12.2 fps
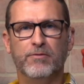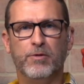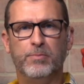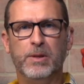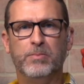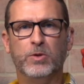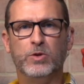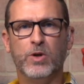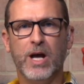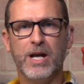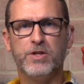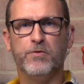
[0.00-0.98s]
for people
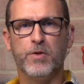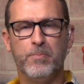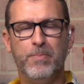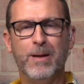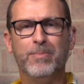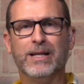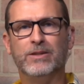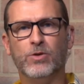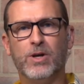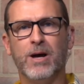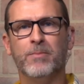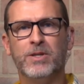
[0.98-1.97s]
to actually, for the public
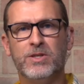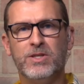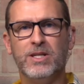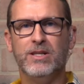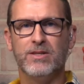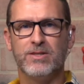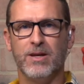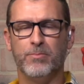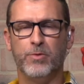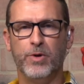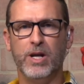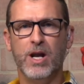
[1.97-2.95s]
to come and see the
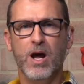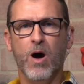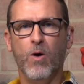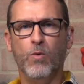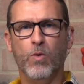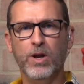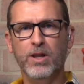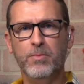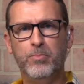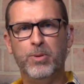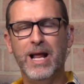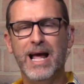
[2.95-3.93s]
submarine. What are the
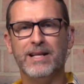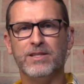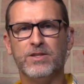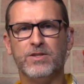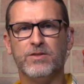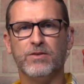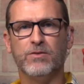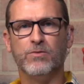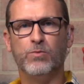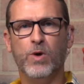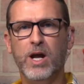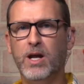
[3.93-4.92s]
plans?
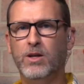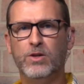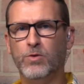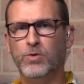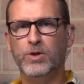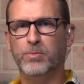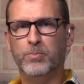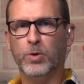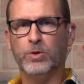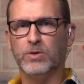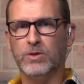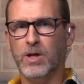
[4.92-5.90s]
Where do you
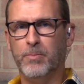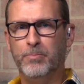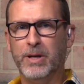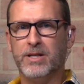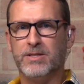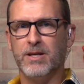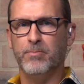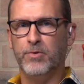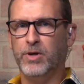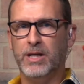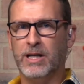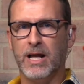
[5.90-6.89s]
put a big
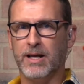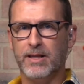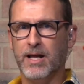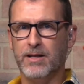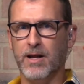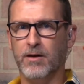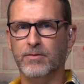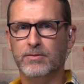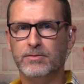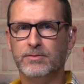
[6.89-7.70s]
submarine like that now?